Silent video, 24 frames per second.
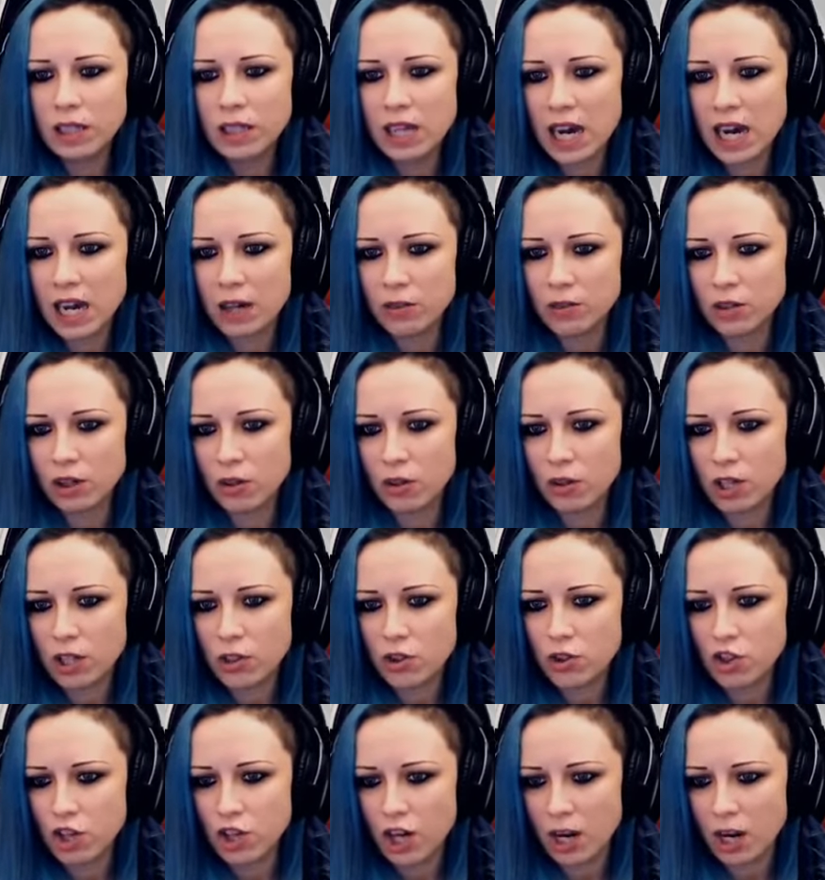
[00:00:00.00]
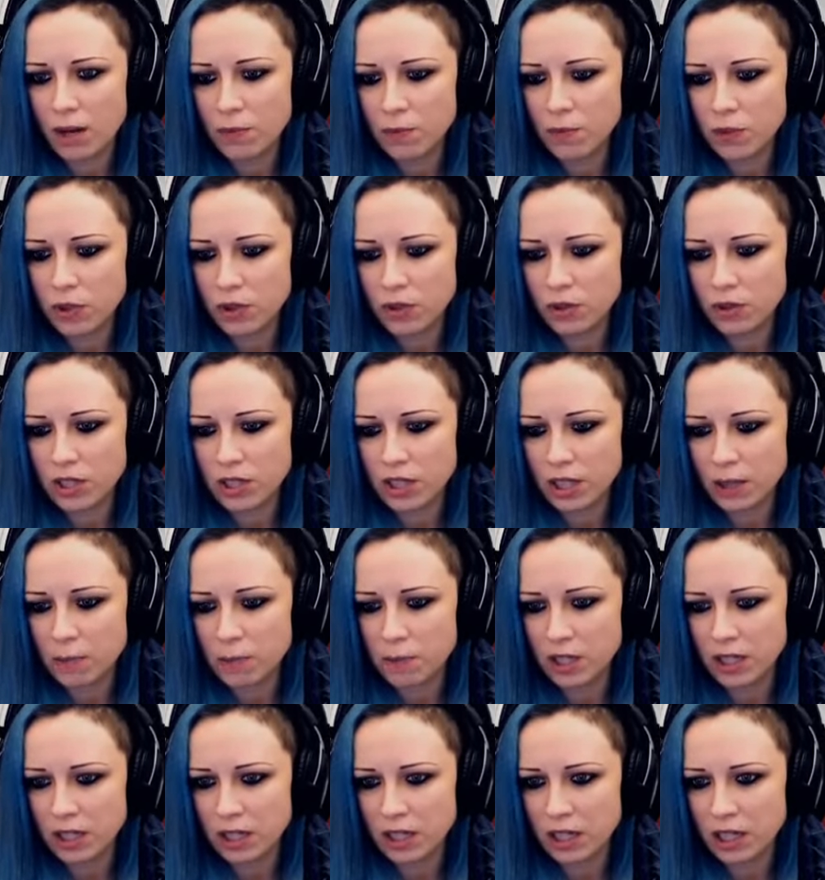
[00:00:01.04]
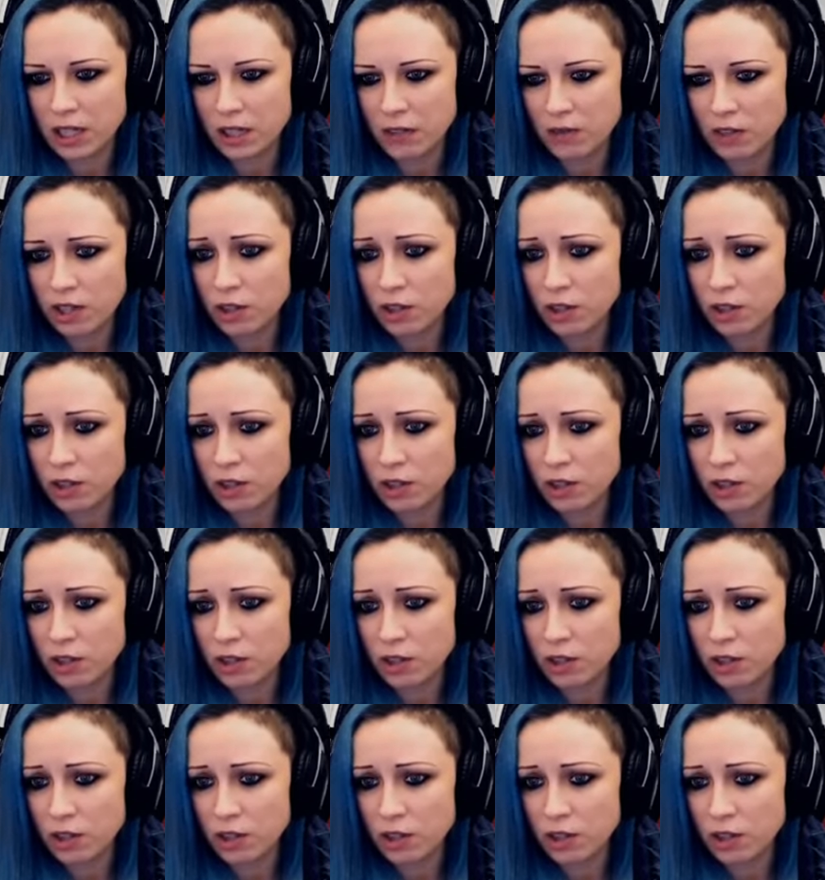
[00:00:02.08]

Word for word: Now, the royal champion stepping in.